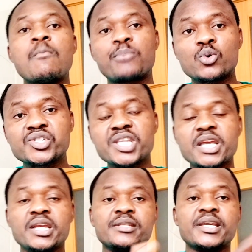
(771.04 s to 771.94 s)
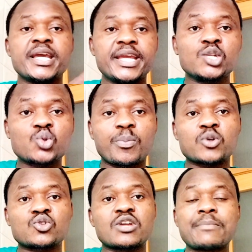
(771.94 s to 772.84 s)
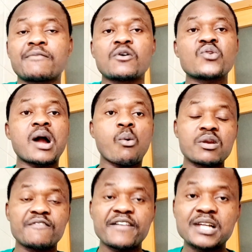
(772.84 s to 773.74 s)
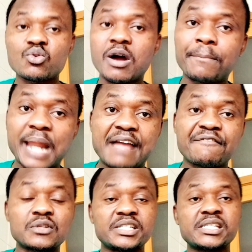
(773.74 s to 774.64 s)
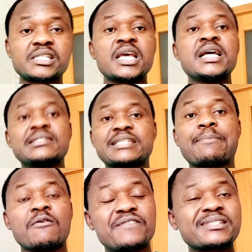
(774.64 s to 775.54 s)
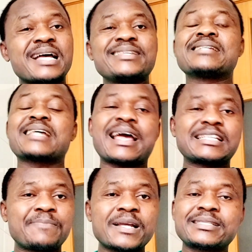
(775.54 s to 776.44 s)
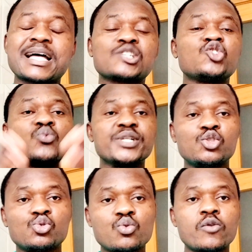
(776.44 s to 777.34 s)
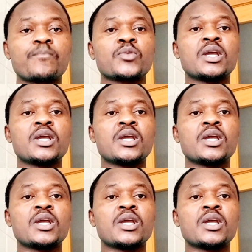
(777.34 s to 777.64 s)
pushed into Portugal before you are qualified to apply for this type of visa. Yes, and I expect that you will do